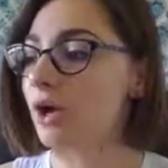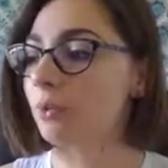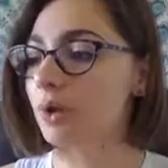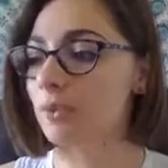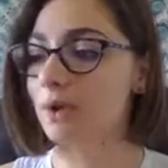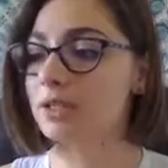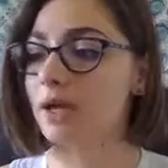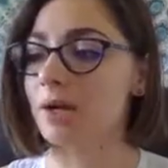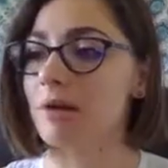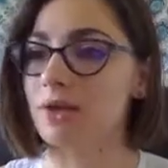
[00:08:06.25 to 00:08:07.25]
What I want to
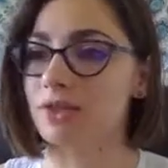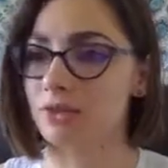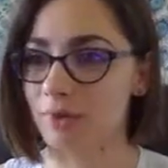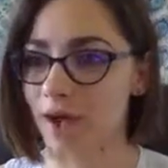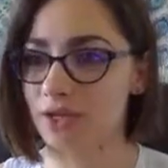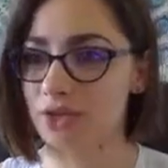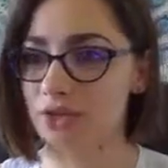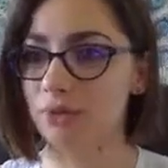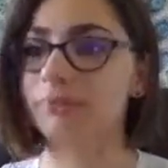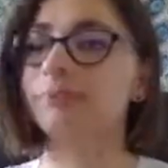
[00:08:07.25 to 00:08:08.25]
talk about is gratitude.